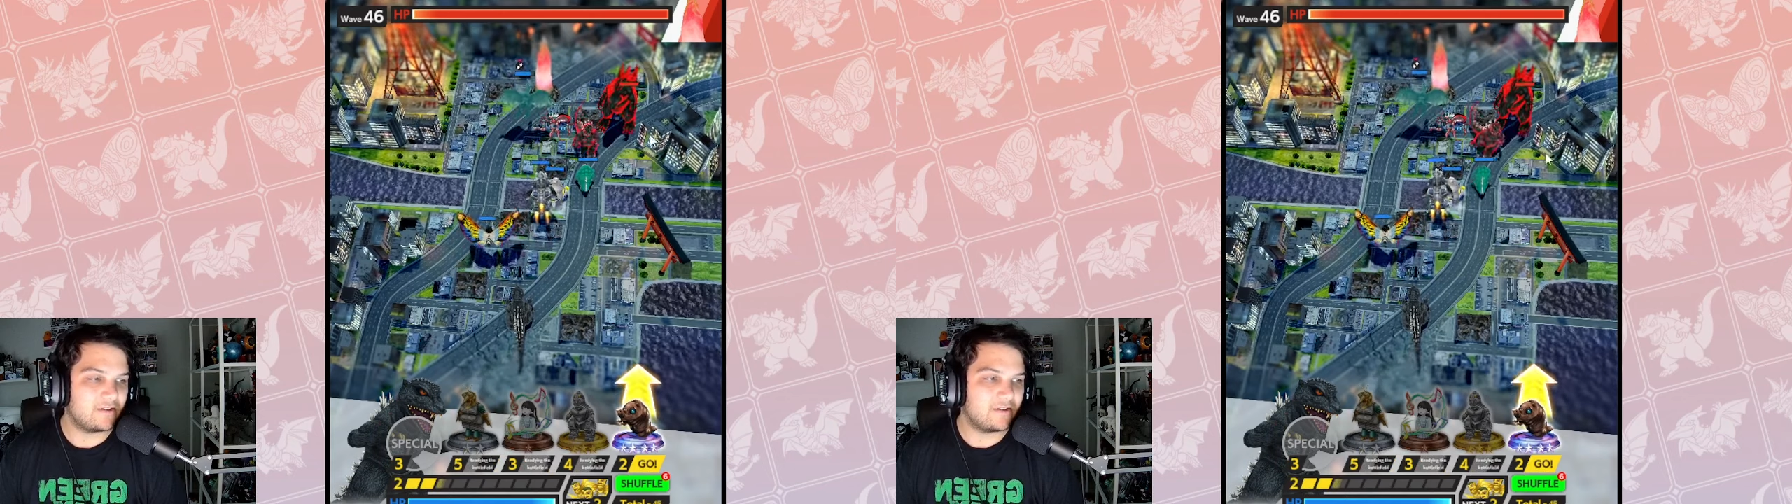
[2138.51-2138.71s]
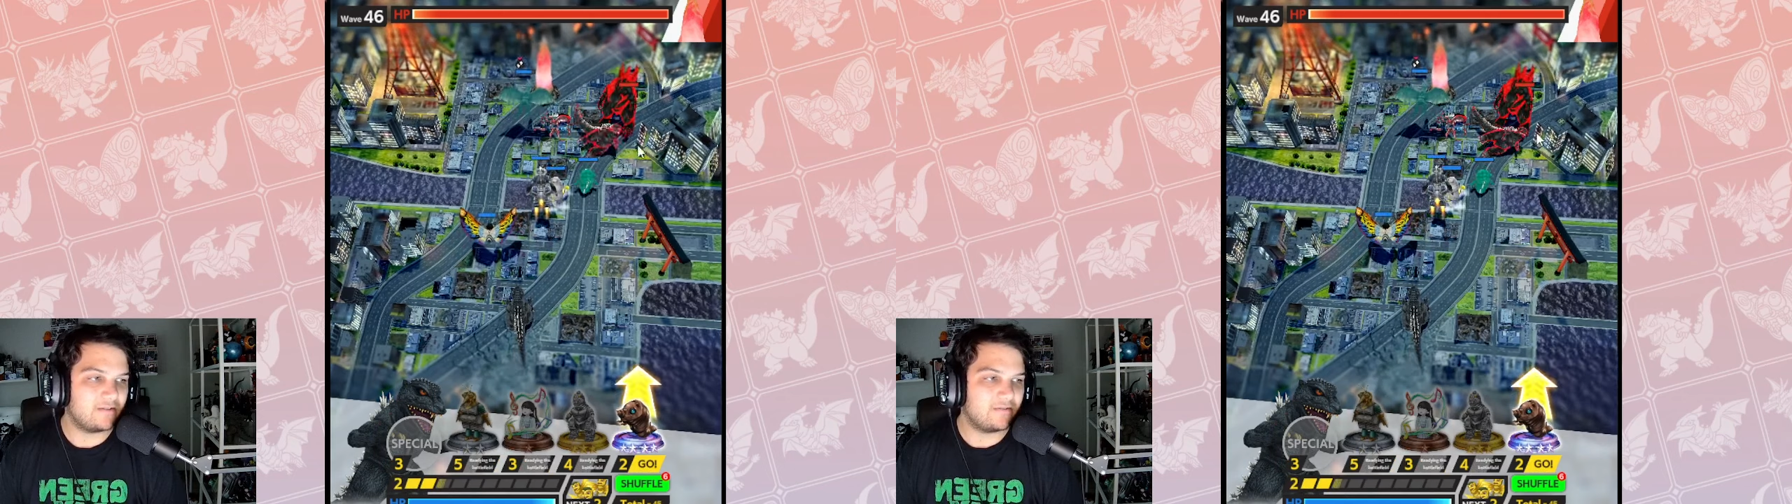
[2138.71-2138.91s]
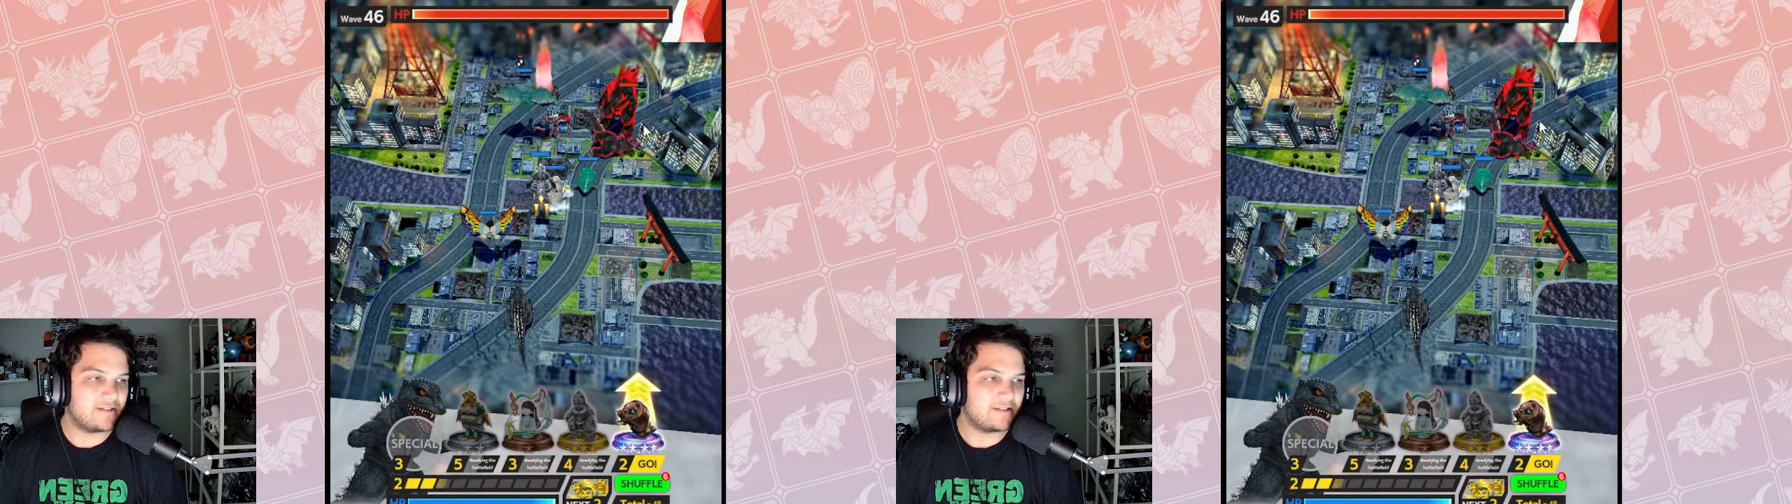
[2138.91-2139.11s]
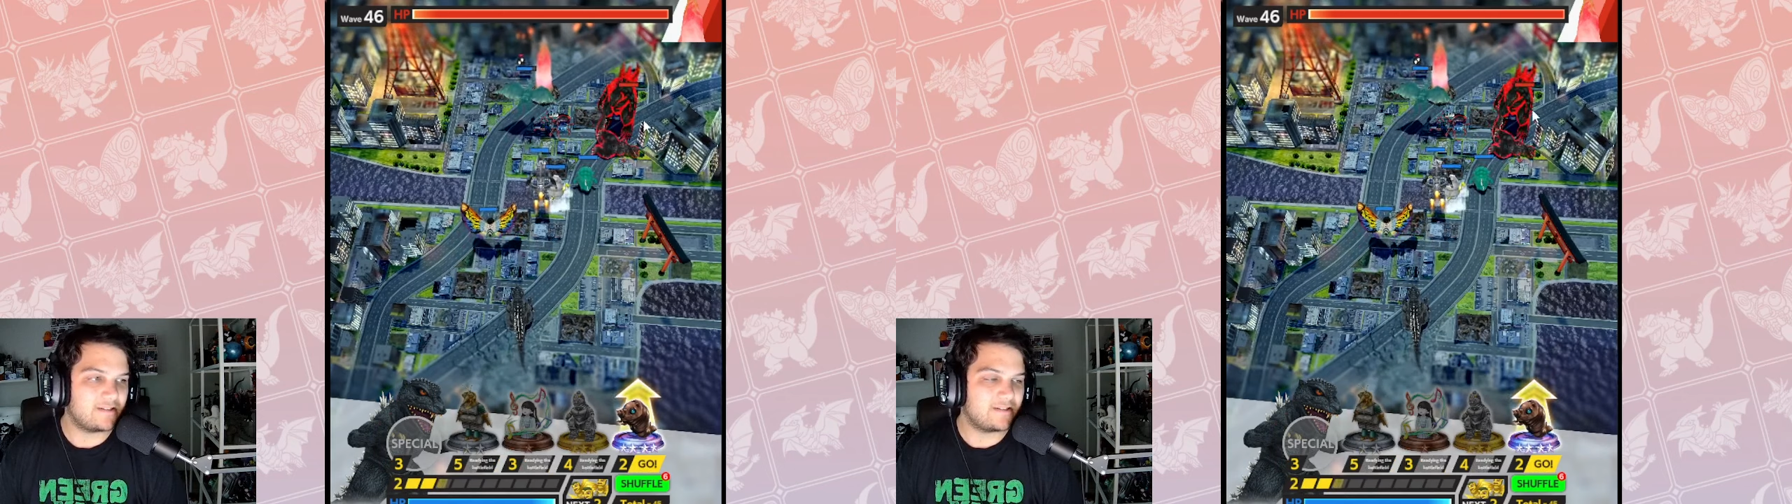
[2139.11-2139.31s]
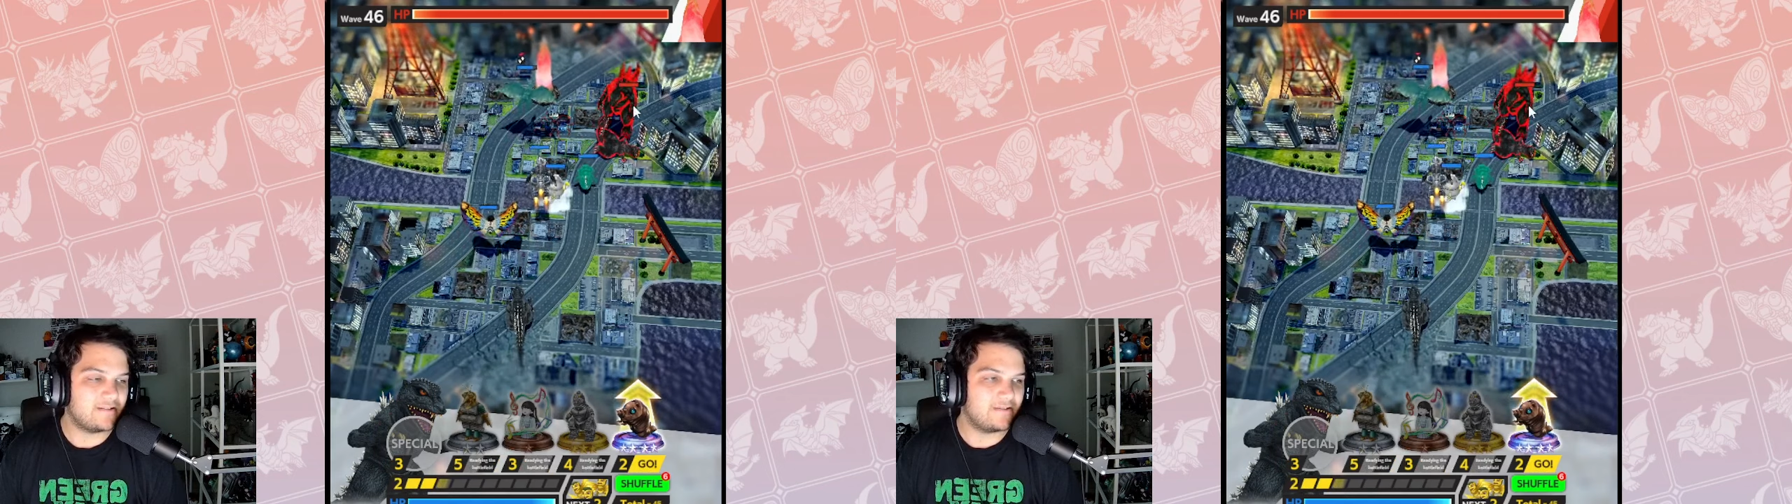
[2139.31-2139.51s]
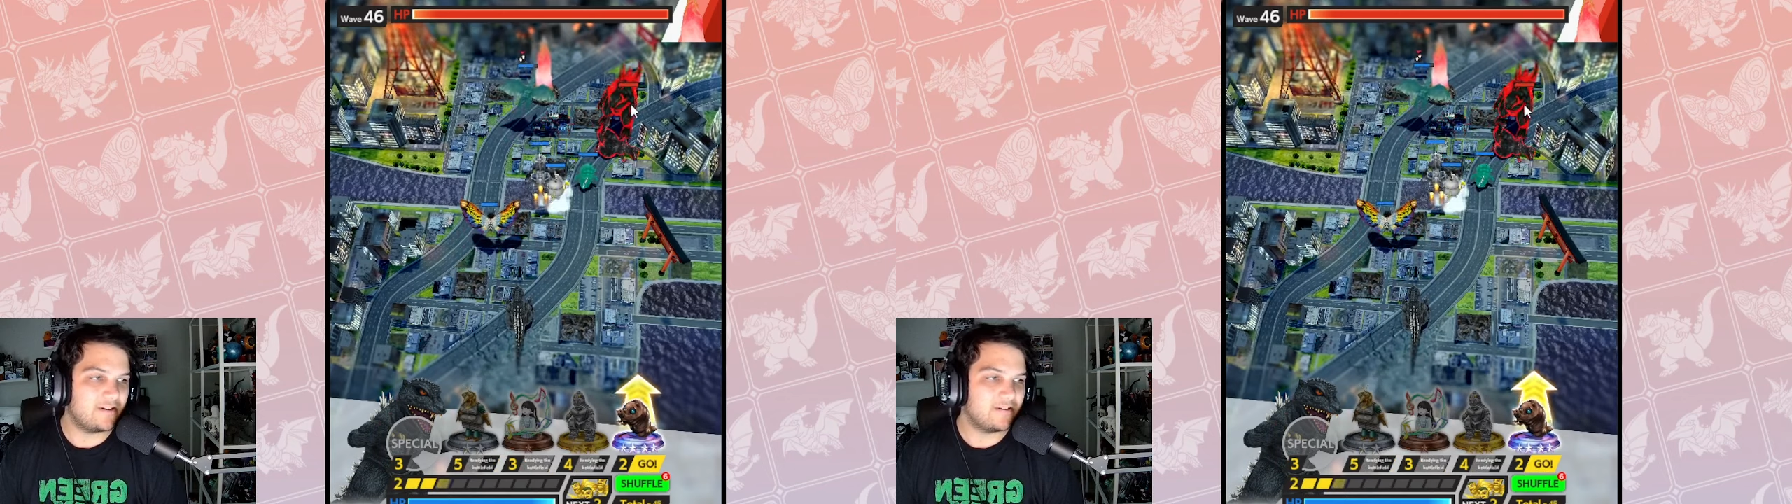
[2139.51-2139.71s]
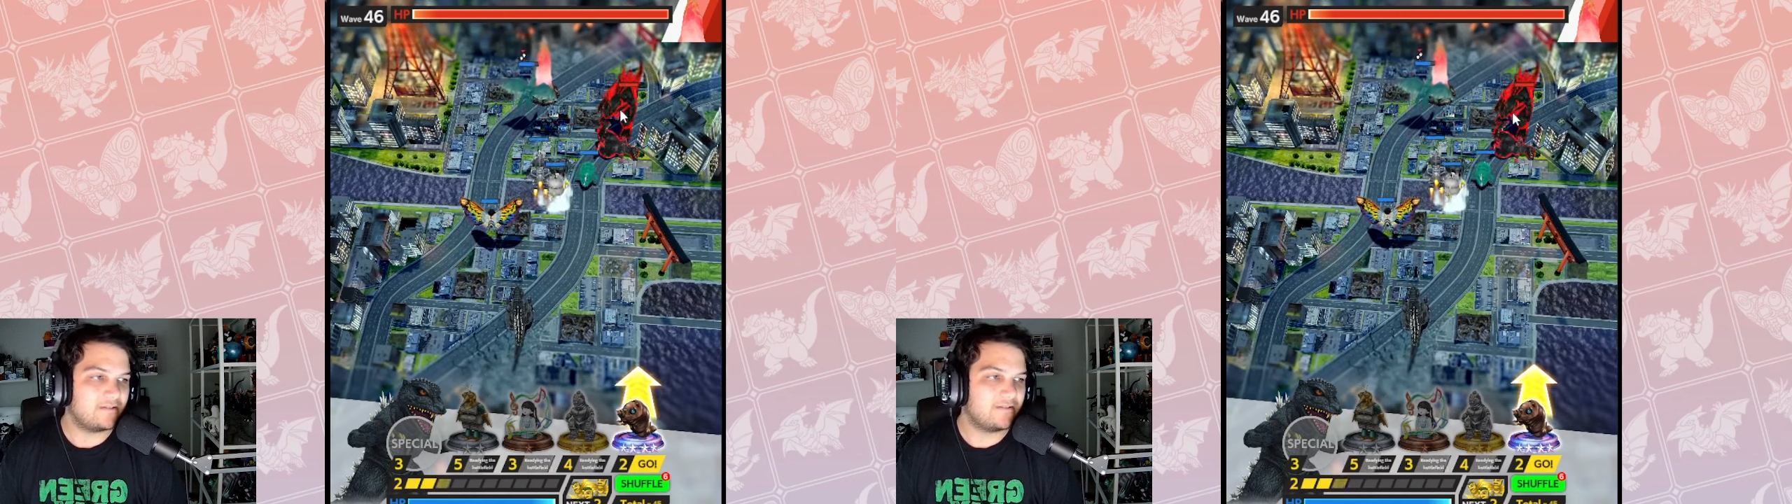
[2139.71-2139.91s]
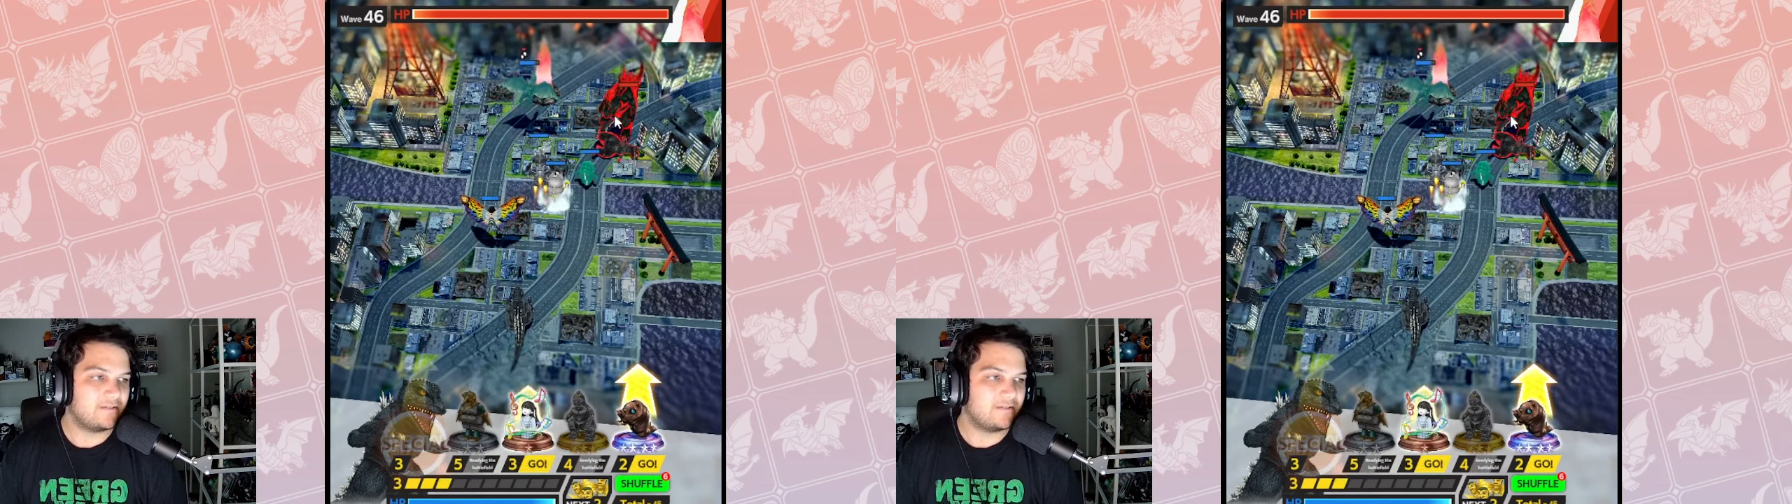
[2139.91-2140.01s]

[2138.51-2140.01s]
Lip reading: Hello, nice to see you there.